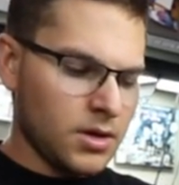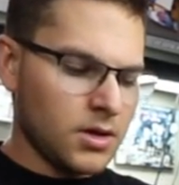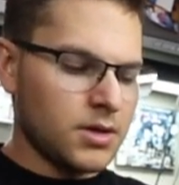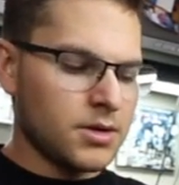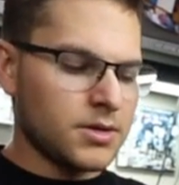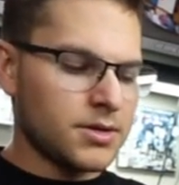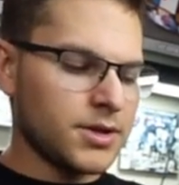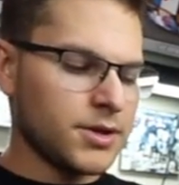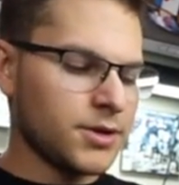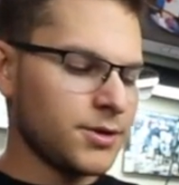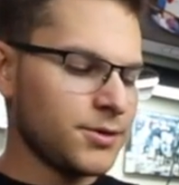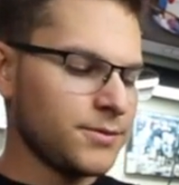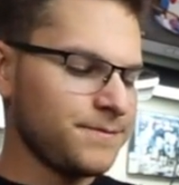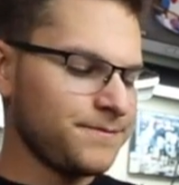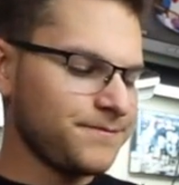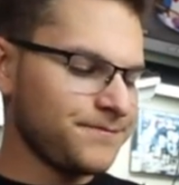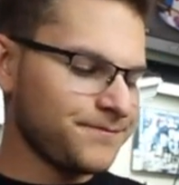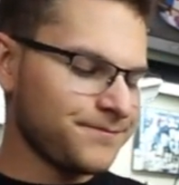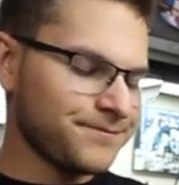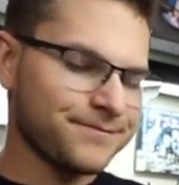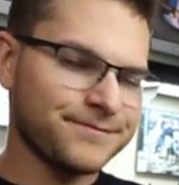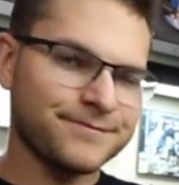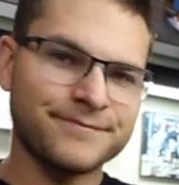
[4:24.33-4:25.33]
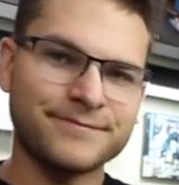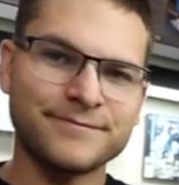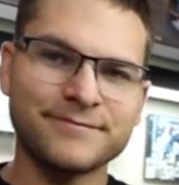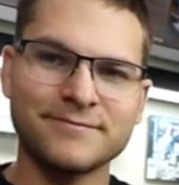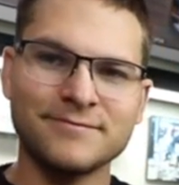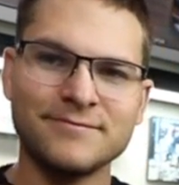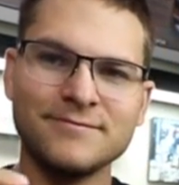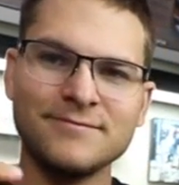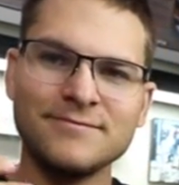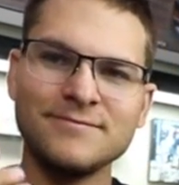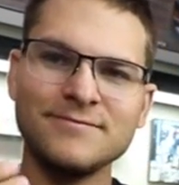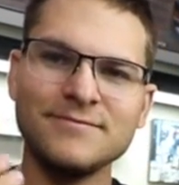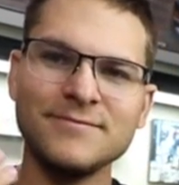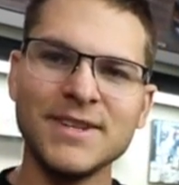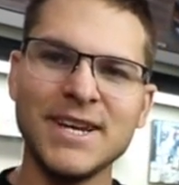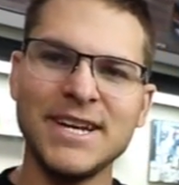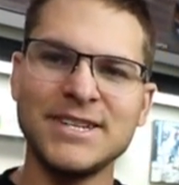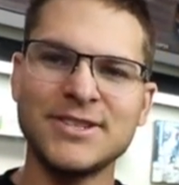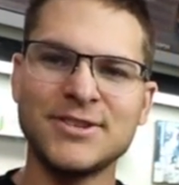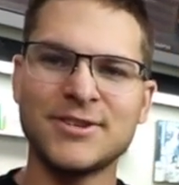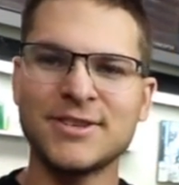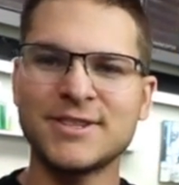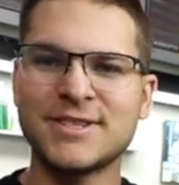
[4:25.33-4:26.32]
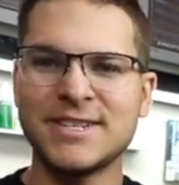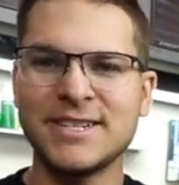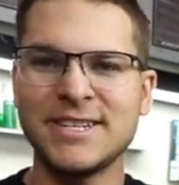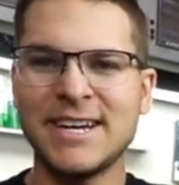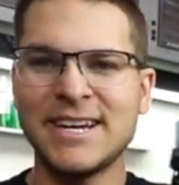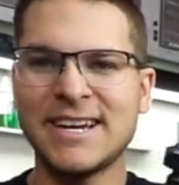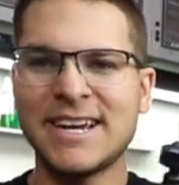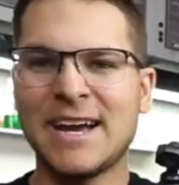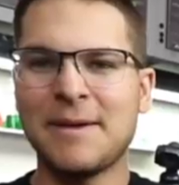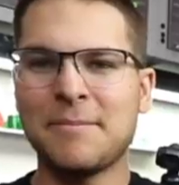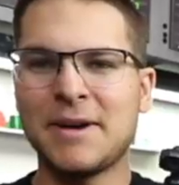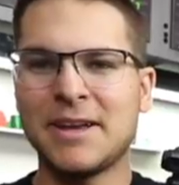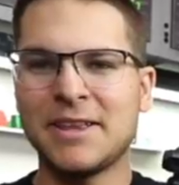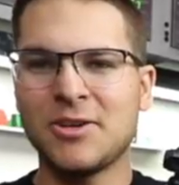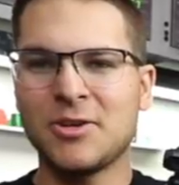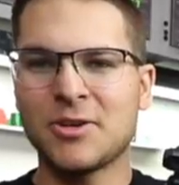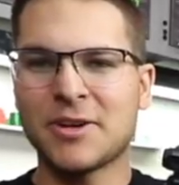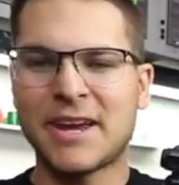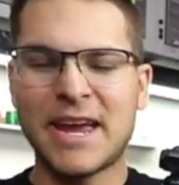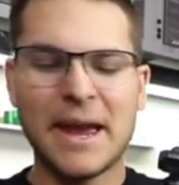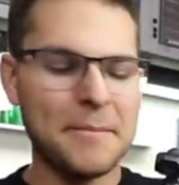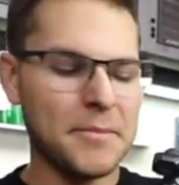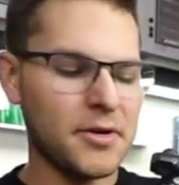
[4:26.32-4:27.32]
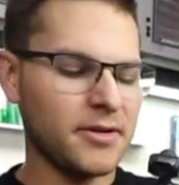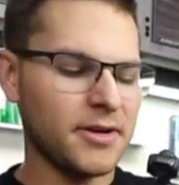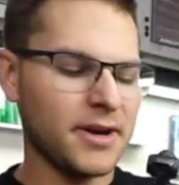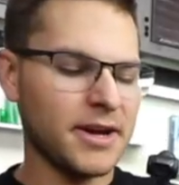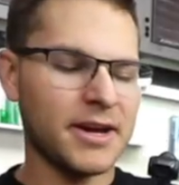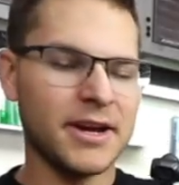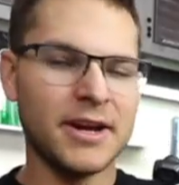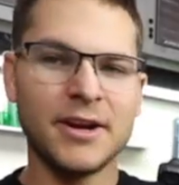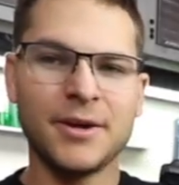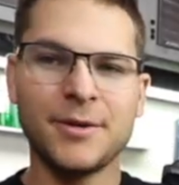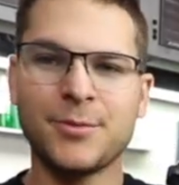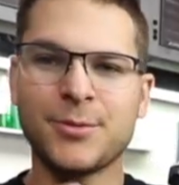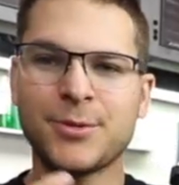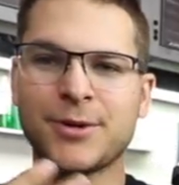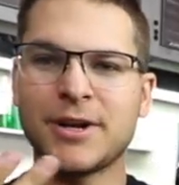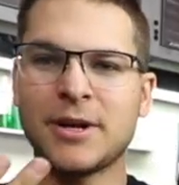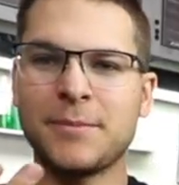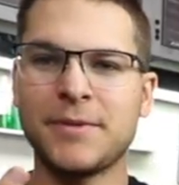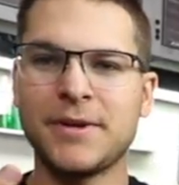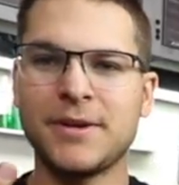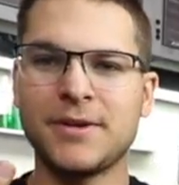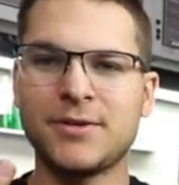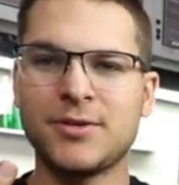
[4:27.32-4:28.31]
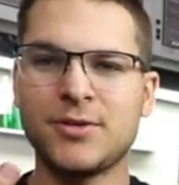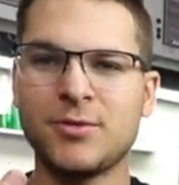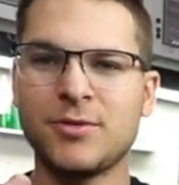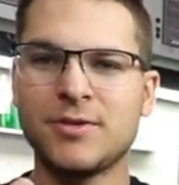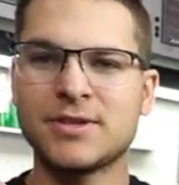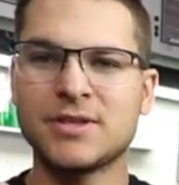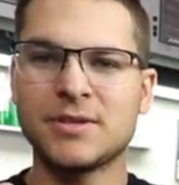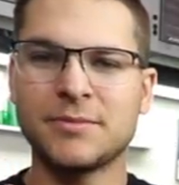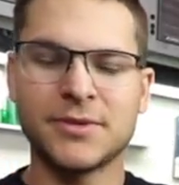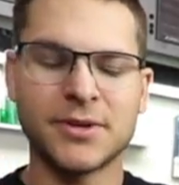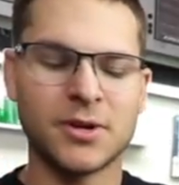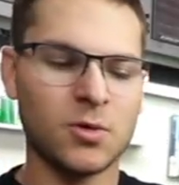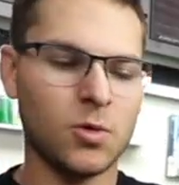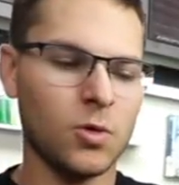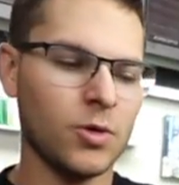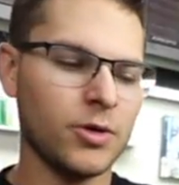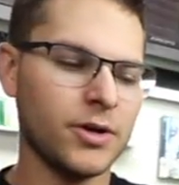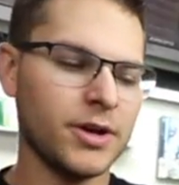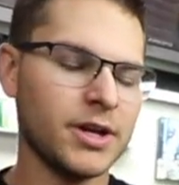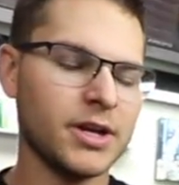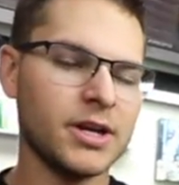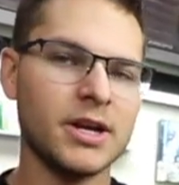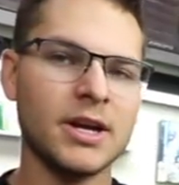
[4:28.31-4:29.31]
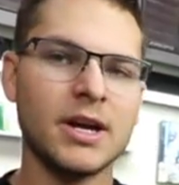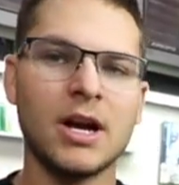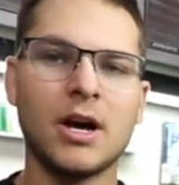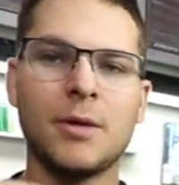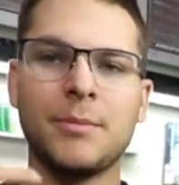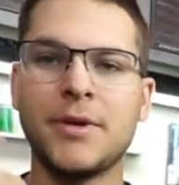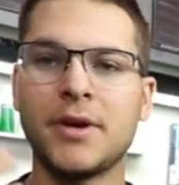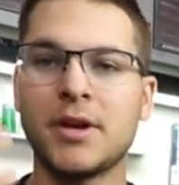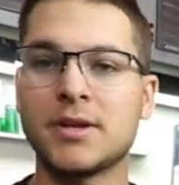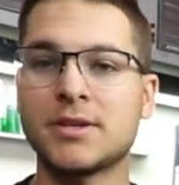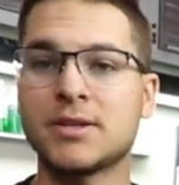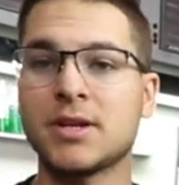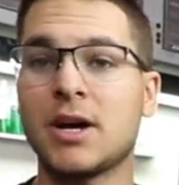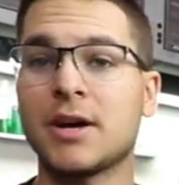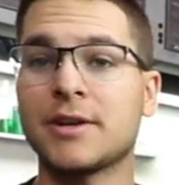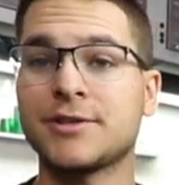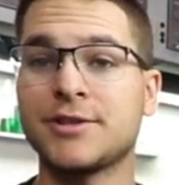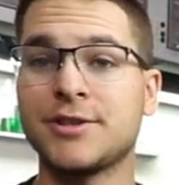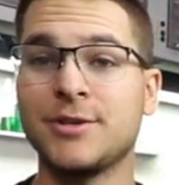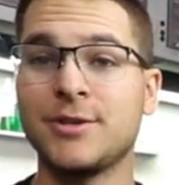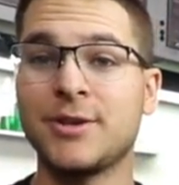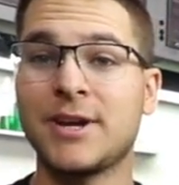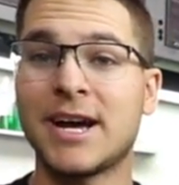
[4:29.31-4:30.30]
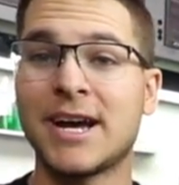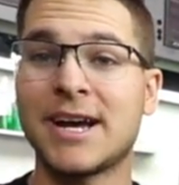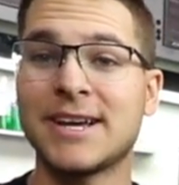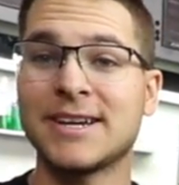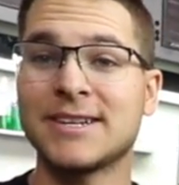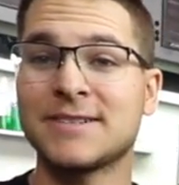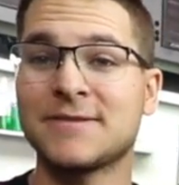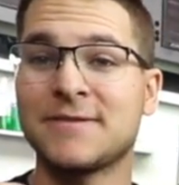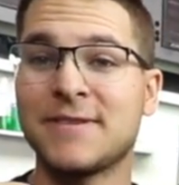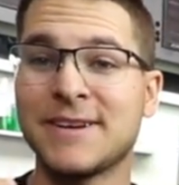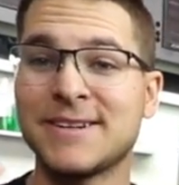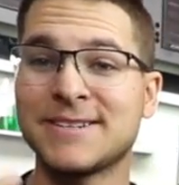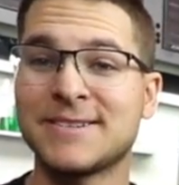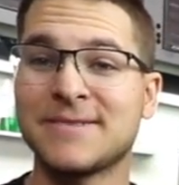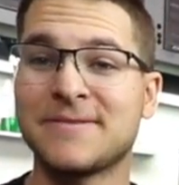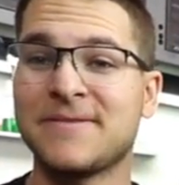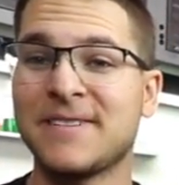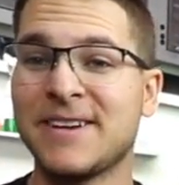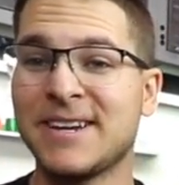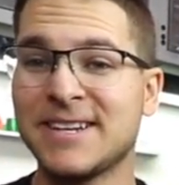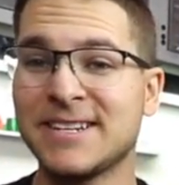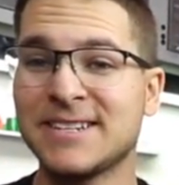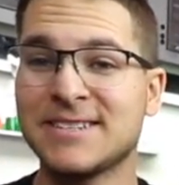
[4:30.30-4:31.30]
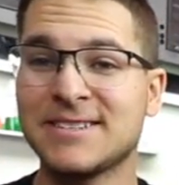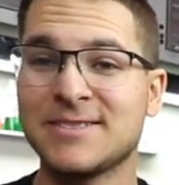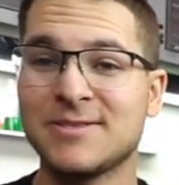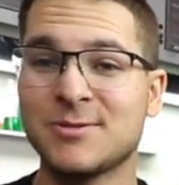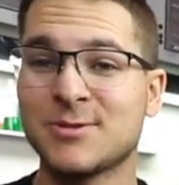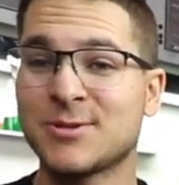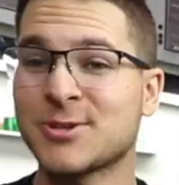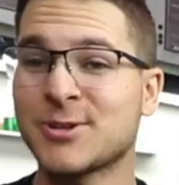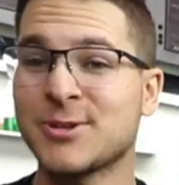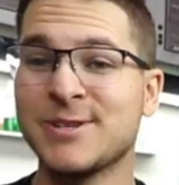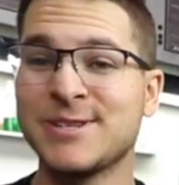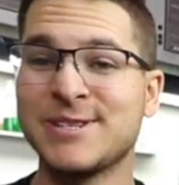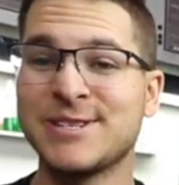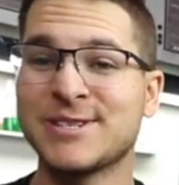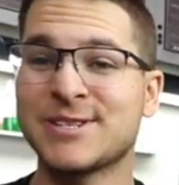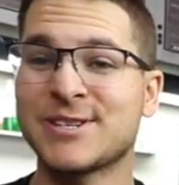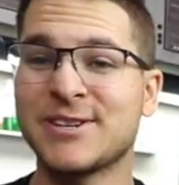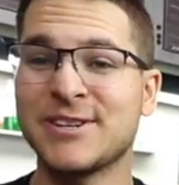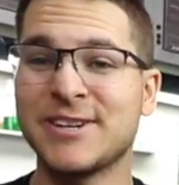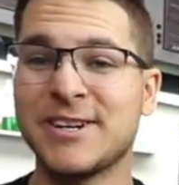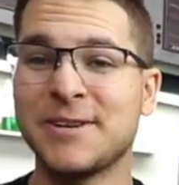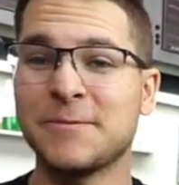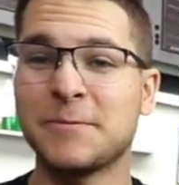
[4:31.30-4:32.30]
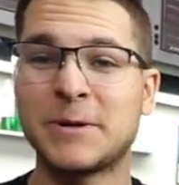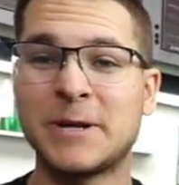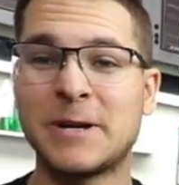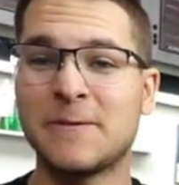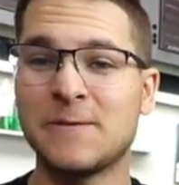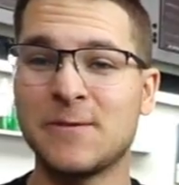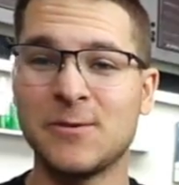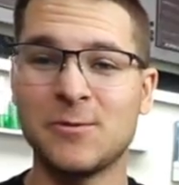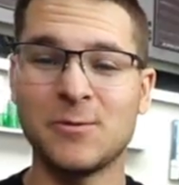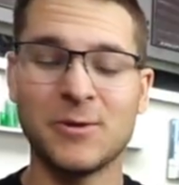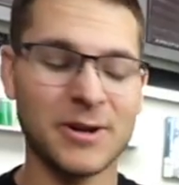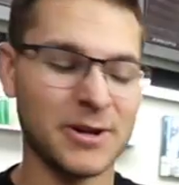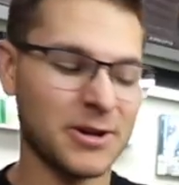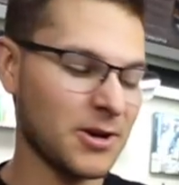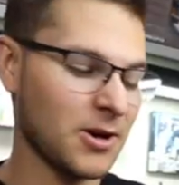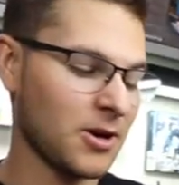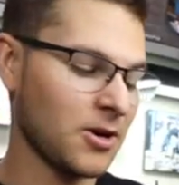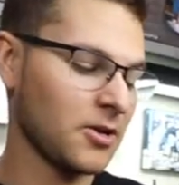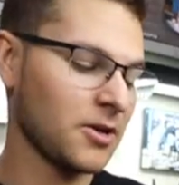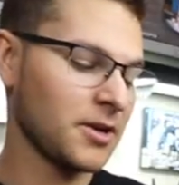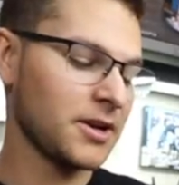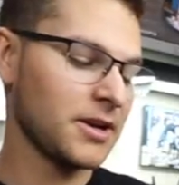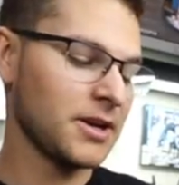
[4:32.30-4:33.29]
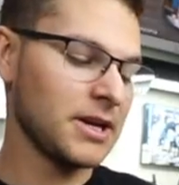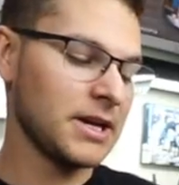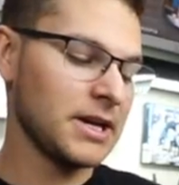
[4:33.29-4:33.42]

So, as you can see, I got my little camera right here. We're going to be doing some recording. I'll be able to talk to you guys face to face or screen to screen, whatever you want to call it.